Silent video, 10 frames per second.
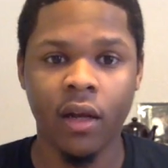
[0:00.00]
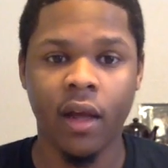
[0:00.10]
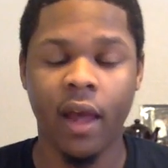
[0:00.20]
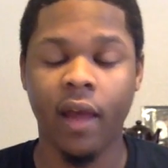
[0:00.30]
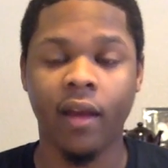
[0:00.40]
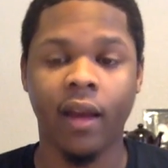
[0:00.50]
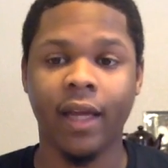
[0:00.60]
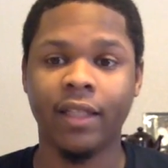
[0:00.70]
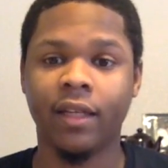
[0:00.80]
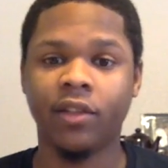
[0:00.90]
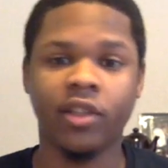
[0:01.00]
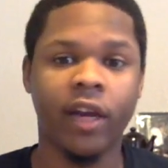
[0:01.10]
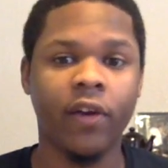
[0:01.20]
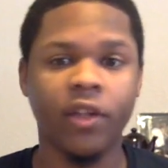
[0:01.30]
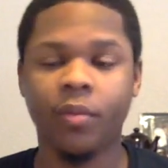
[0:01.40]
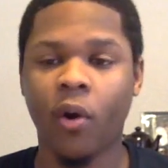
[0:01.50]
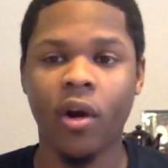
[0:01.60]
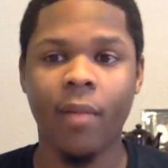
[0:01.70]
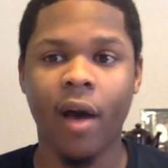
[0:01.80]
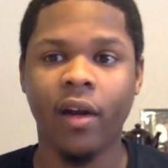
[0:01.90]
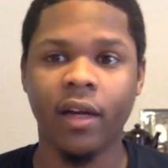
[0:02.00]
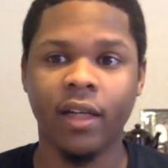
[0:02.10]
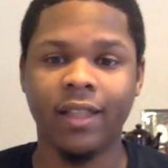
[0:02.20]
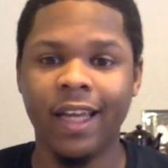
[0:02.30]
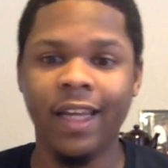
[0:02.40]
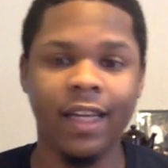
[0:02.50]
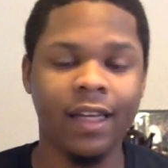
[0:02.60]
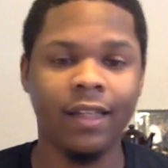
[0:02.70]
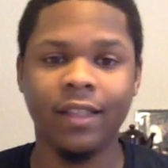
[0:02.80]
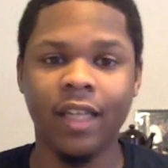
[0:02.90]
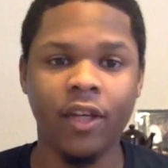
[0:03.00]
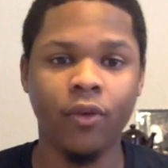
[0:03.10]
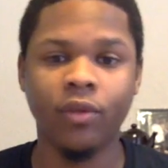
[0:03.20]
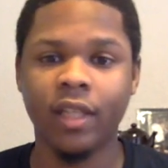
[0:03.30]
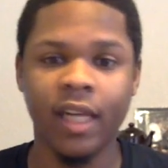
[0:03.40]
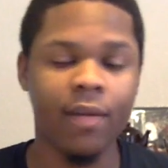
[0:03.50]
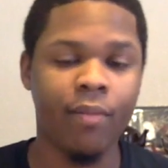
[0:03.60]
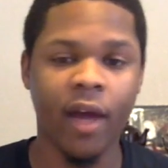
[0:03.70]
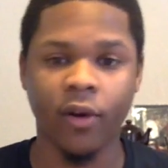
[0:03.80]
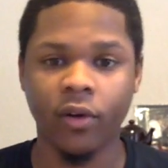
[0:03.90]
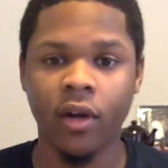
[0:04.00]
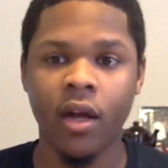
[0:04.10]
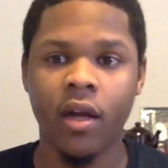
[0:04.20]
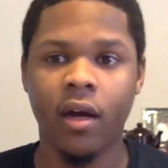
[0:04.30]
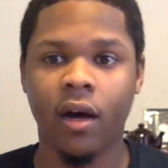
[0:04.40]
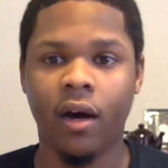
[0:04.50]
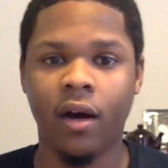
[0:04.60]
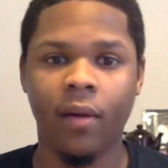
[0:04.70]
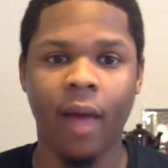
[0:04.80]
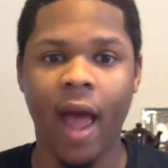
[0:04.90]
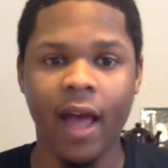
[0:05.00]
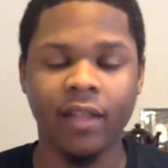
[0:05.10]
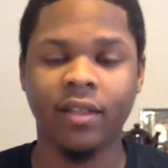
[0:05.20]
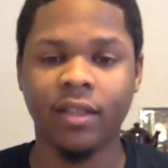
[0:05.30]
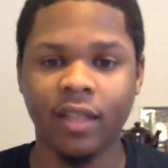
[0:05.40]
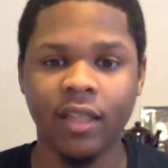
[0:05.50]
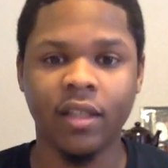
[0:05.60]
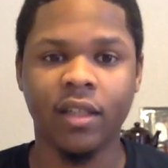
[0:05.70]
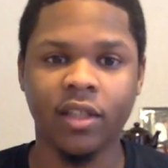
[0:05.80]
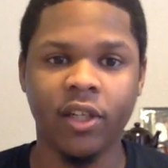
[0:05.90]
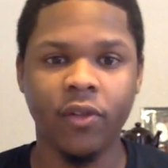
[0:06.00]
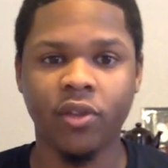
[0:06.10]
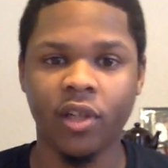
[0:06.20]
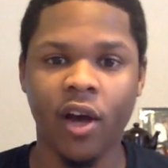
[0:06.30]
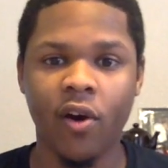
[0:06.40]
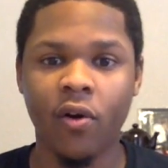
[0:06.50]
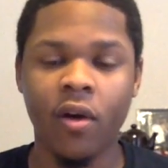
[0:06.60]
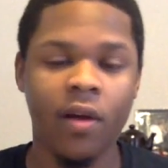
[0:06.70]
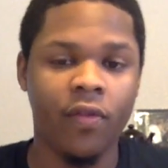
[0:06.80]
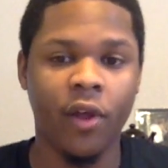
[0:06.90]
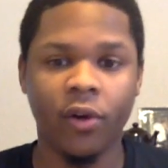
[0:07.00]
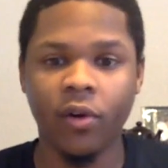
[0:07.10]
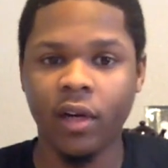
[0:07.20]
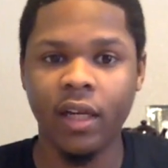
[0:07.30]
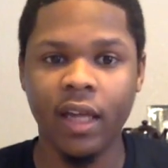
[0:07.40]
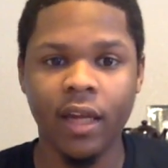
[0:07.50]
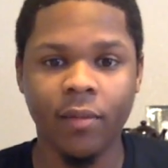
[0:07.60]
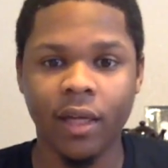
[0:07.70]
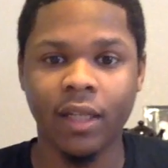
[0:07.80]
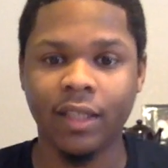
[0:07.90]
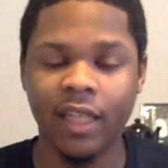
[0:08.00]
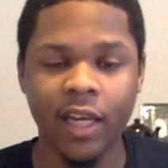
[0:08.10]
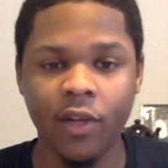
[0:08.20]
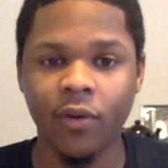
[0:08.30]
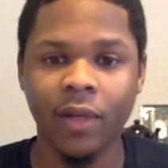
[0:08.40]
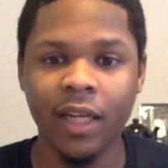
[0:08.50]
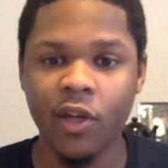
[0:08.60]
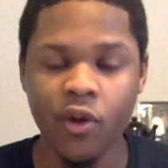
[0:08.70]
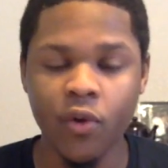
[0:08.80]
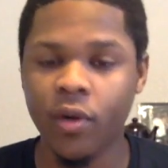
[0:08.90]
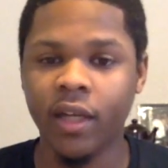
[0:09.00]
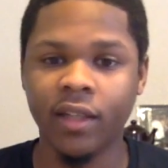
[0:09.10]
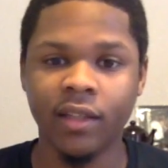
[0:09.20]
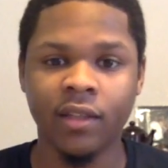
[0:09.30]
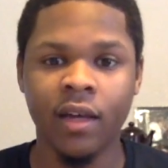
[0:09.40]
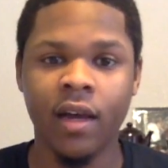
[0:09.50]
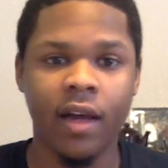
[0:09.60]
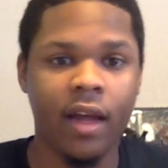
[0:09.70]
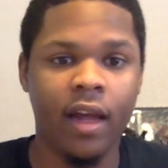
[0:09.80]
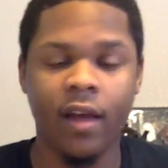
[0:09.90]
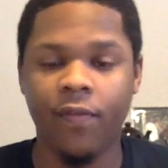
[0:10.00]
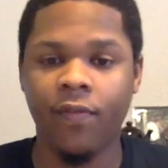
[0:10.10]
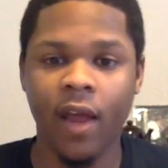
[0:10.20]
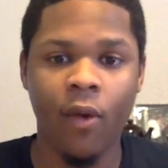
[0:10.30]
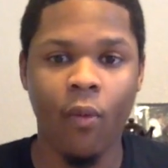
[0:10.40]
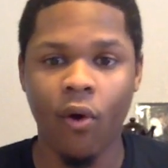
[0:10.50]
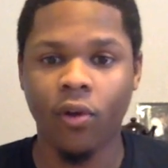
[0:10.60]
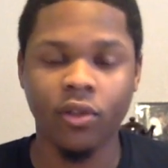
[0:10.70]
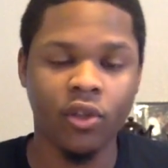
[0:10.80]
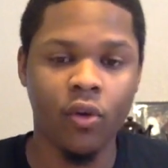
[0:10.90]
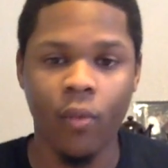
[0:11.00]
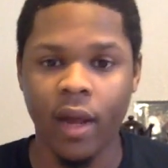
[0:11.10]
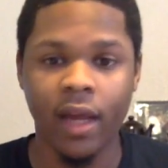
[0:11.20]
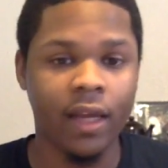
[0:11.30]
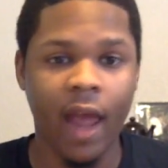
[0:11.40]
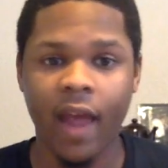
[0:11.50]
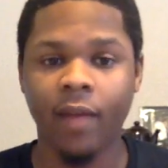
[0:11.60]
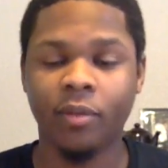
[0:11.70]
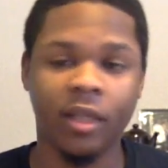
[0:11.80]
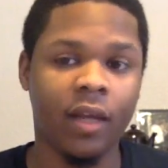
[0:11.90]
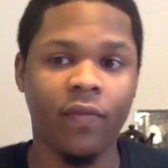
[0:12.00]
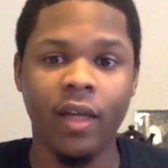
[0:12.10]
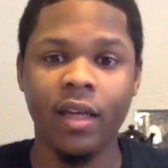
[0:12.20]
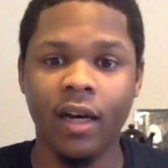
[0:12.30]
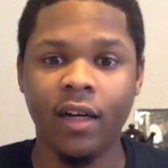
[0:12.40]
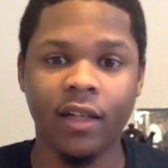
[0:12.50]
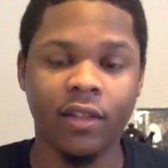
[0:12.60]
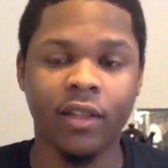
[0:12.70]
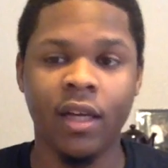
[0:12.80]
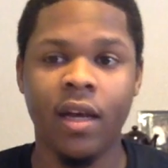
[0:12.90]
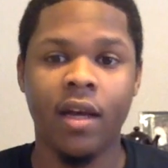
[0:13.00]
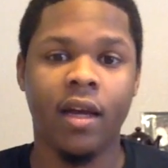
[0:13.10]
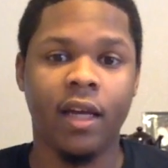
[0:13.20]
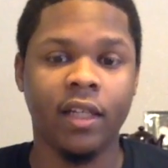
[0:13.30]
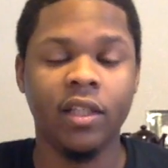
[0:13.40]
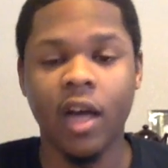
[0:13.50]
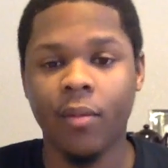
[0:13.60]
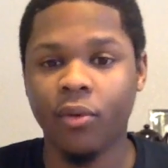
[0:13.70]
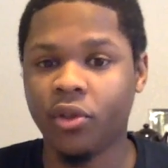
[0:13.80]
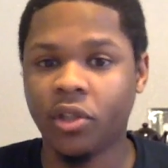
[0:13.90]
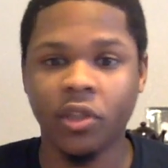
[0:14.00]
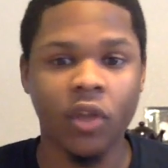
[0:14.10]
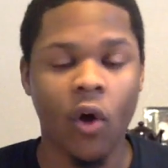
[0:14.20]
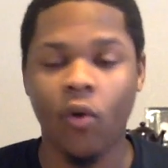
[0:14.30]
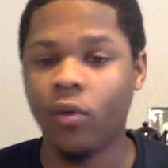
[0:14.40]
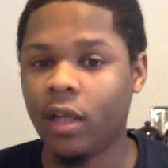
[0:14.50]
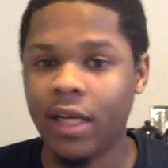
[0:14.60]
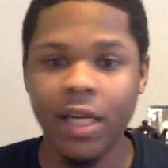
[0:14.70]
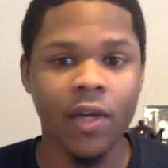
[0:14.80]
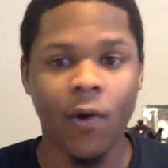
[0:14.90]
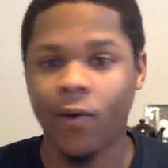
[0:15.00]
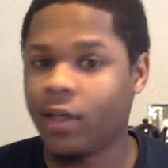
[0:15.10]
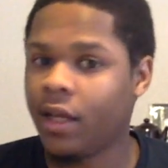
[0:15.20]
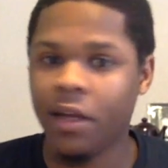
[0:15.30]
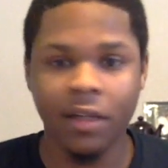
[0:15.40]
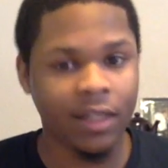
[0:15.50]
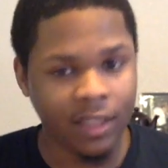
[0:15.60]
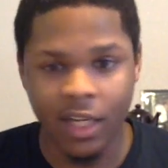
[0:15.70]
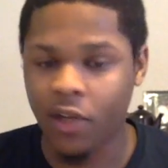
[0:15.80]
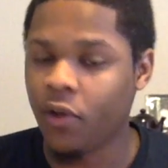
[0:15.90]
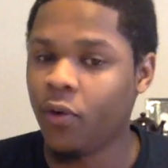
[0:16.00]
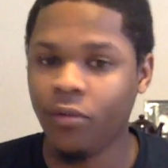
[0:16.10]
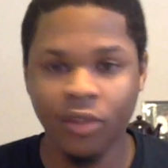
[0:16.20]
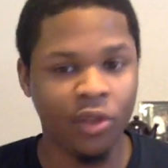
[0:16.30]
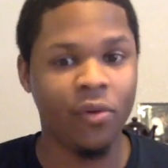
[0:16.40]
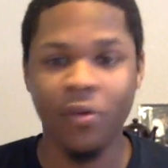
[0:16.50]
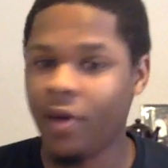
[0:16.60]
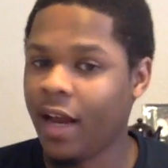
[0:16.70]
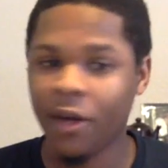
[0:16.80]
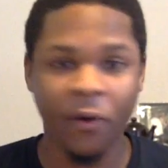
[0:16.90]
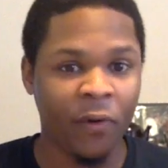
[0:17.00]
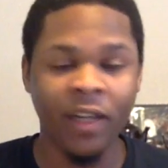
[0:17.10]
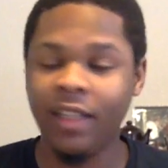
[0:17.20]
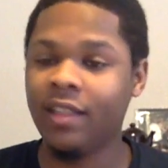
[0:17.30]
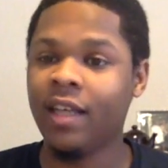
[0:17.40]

And like I said, the scariest part about it is he can continue to get better. As this season continues to go, they're going to need him to continually do this if they want to win games. And if he does, his numbers is only going to continue to increase.